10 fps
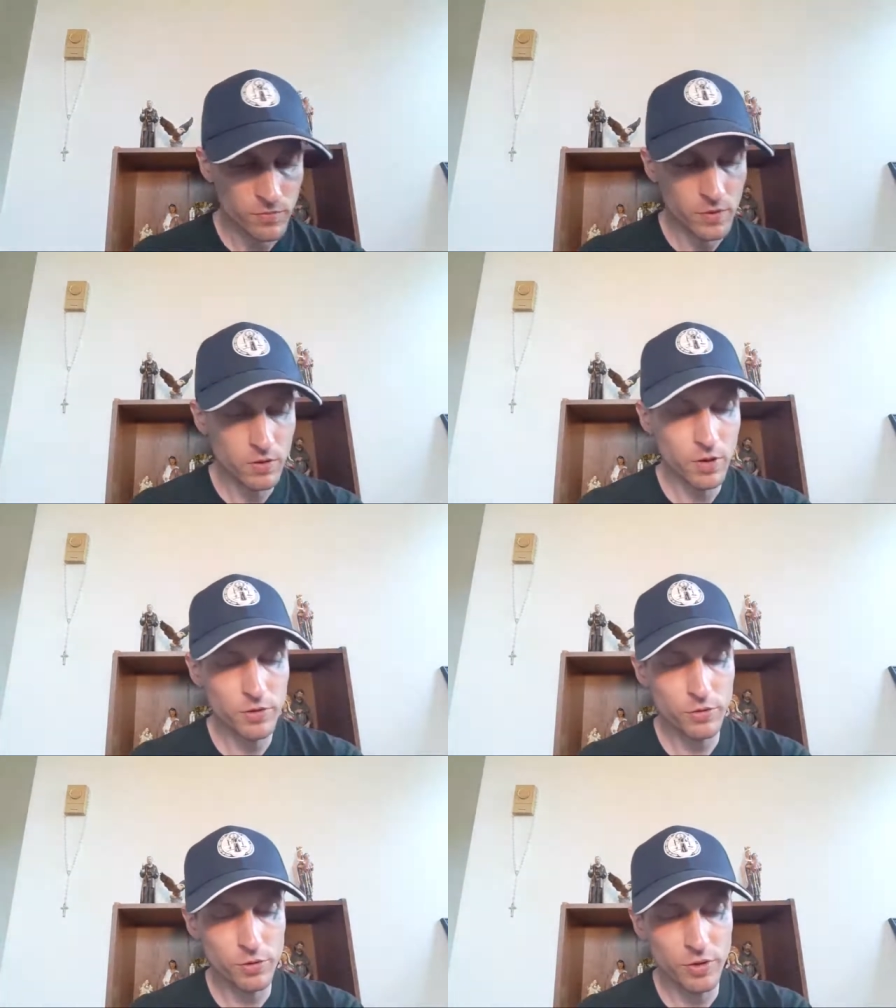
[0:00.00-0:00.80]

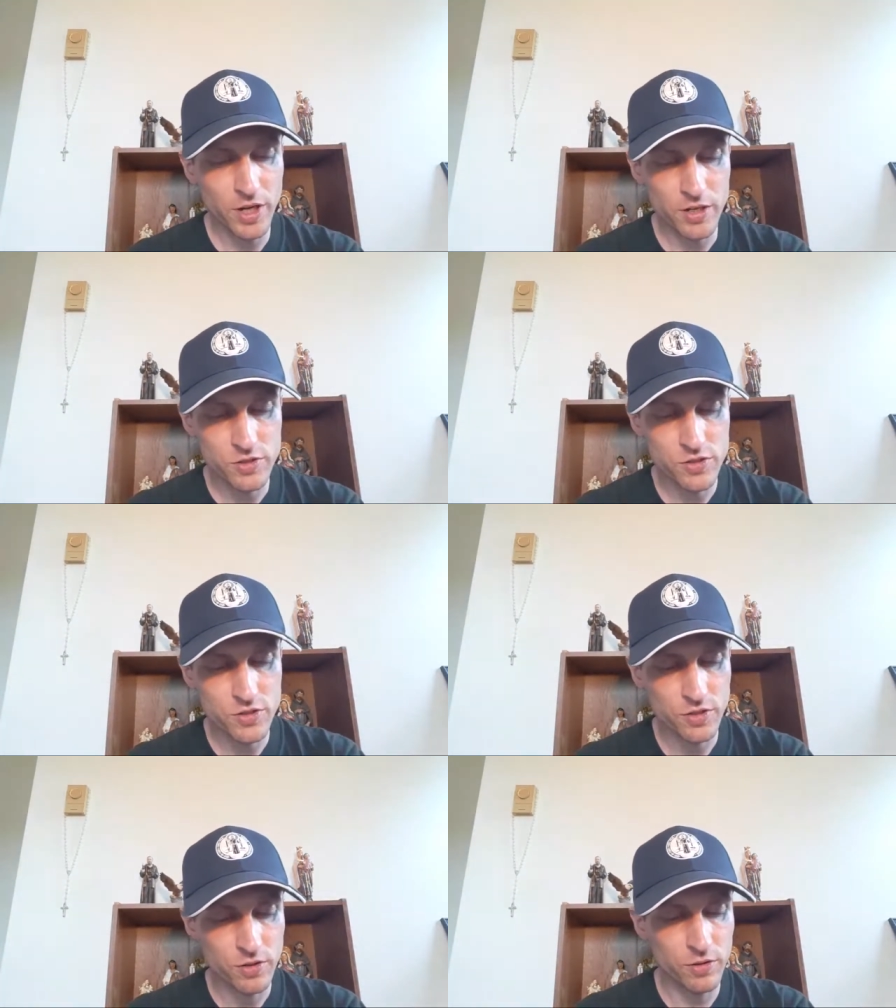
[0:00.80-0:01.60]
Cardinal Grech,
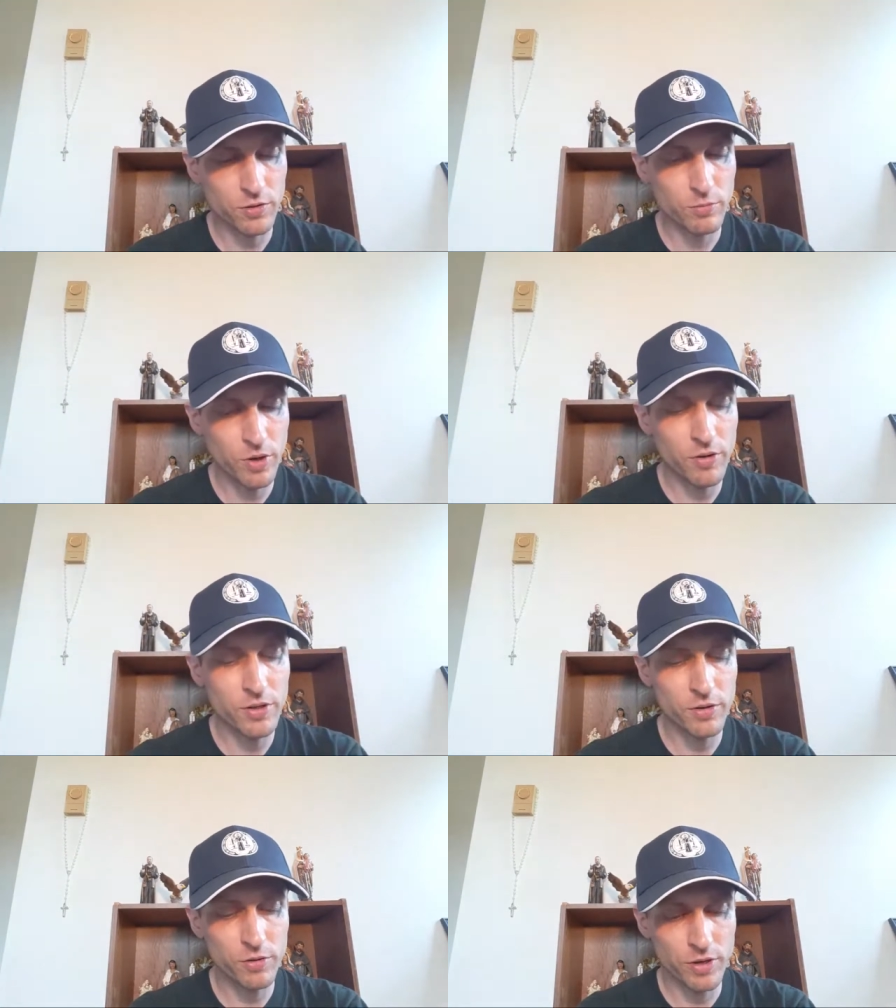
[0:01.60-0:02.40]
Cardinal
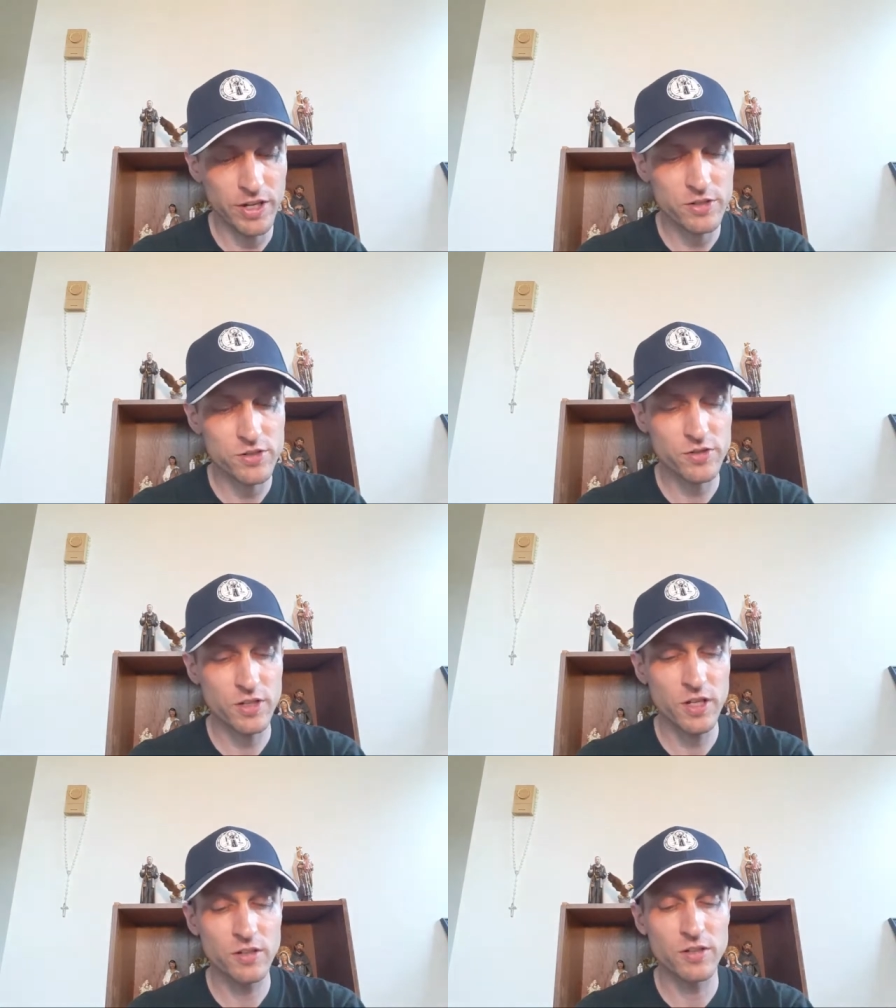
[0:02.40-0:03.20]
Mario Grech,
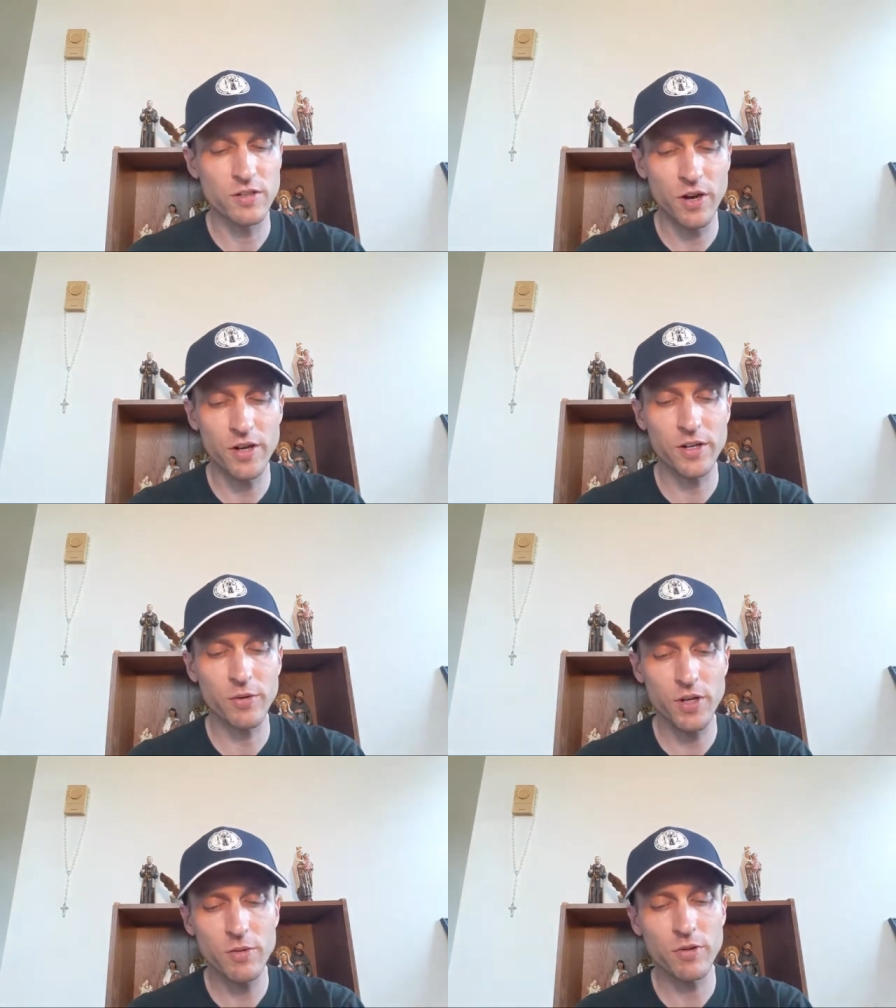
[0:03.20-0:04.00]
said he did not
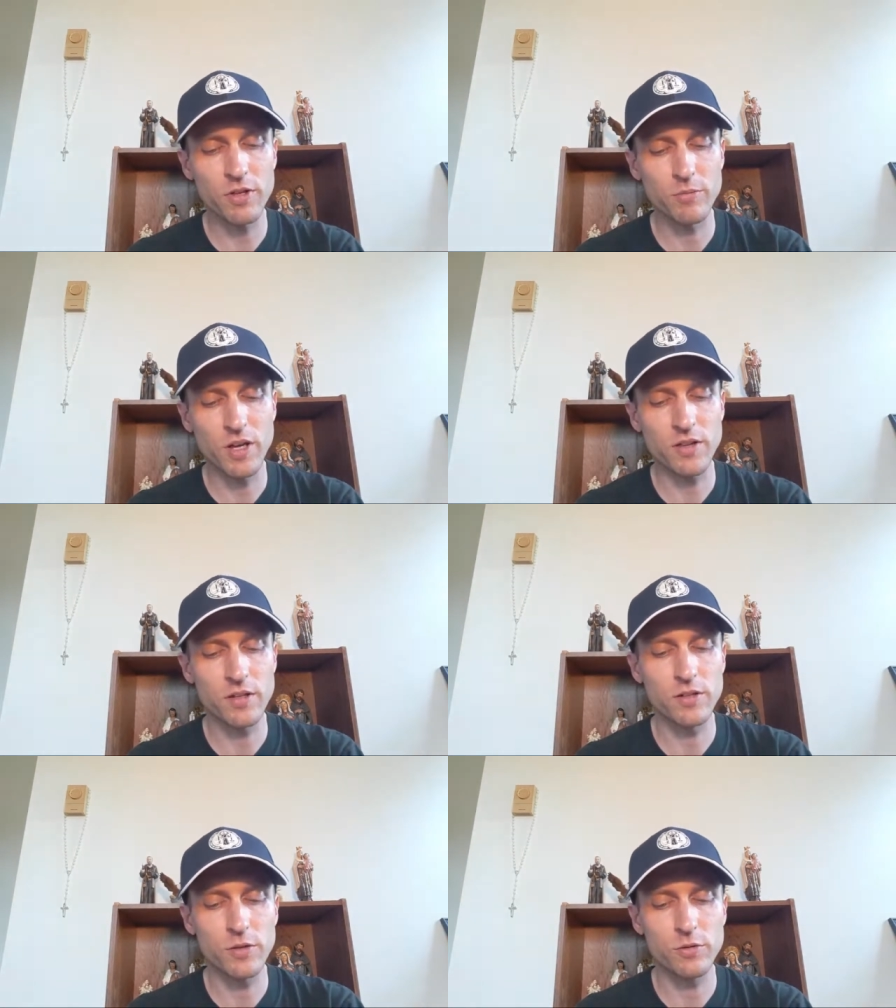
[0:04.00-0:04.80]
agree with the
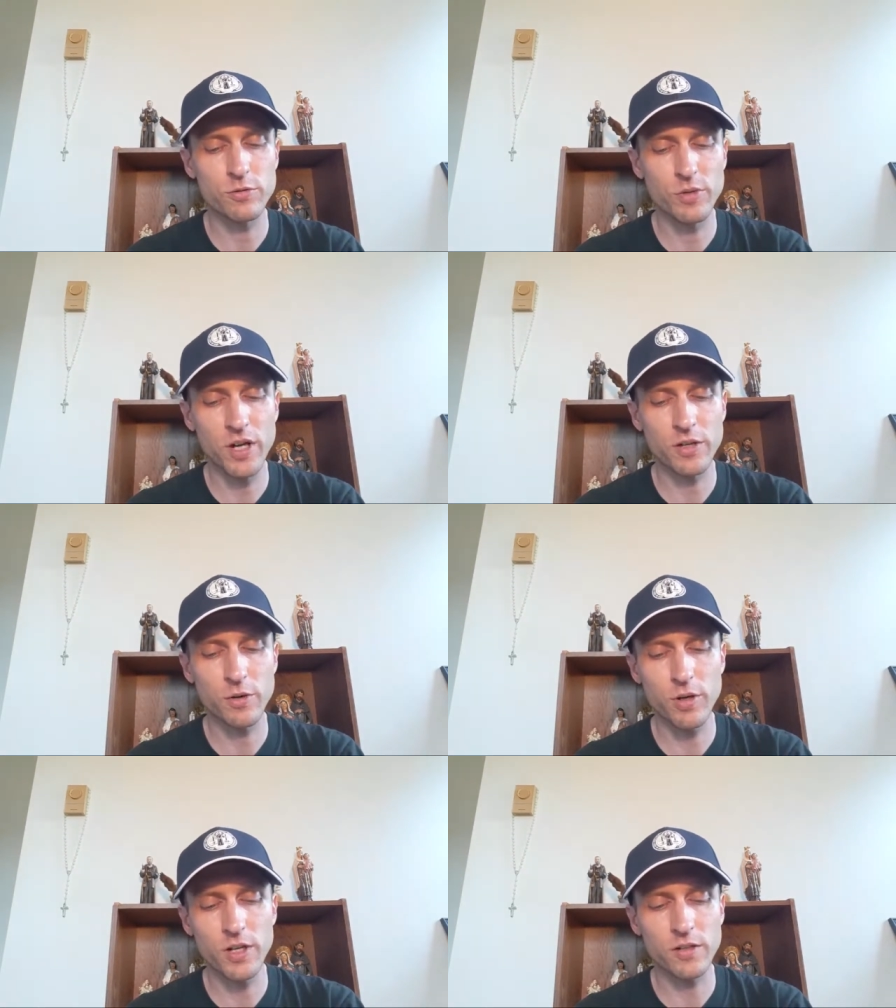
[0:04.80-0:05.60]
method used by the
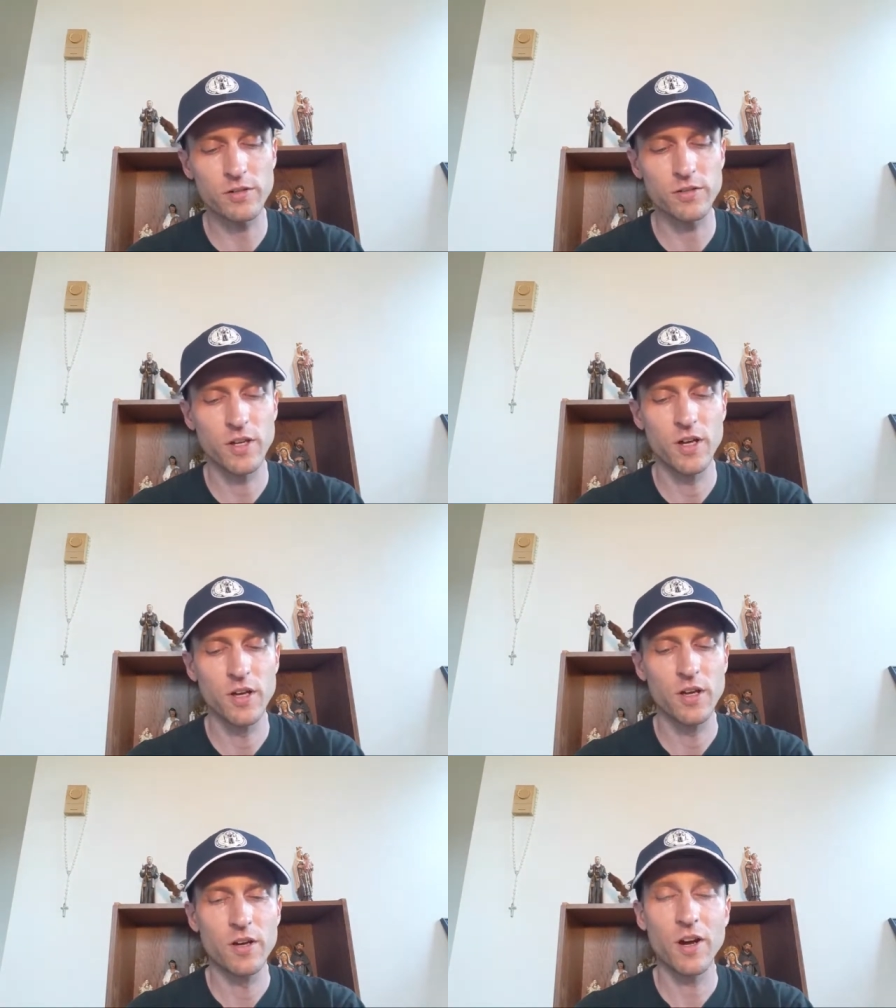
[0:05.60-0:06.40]
critics
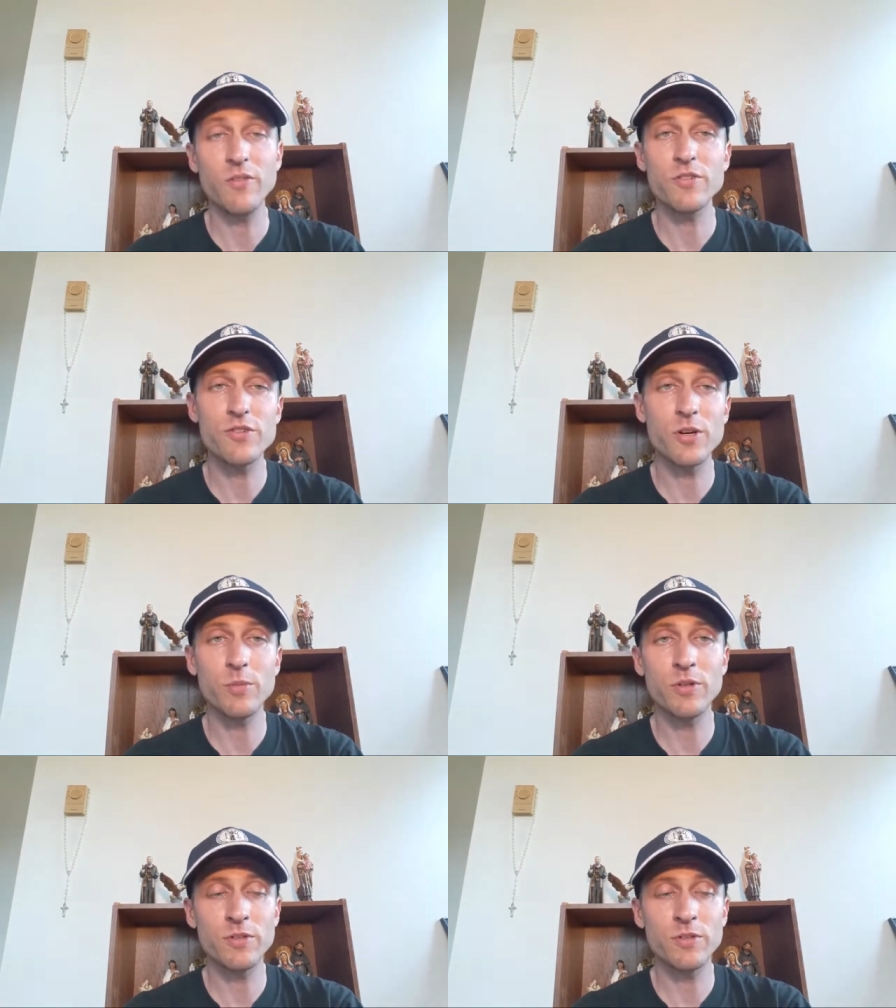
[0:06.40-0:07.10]
of the German